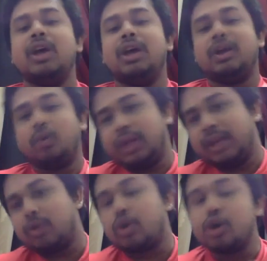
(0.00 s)
when
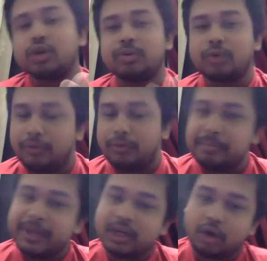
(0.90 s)
you go for
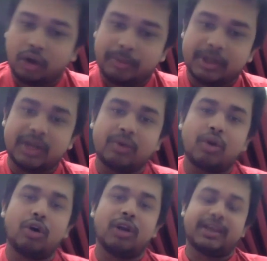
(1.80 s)
big tournament, you go
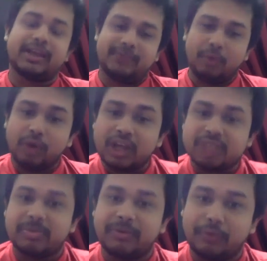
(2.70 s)
like few days
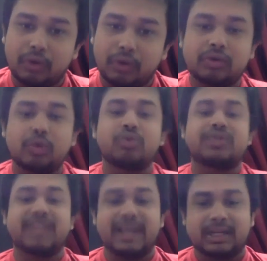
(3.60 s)
before to
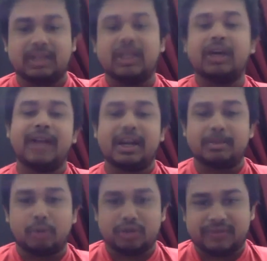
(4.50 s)
set the
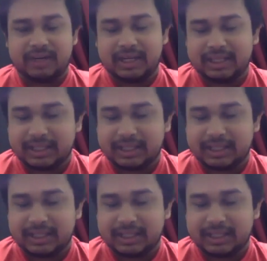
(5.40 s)
atmosphere like that.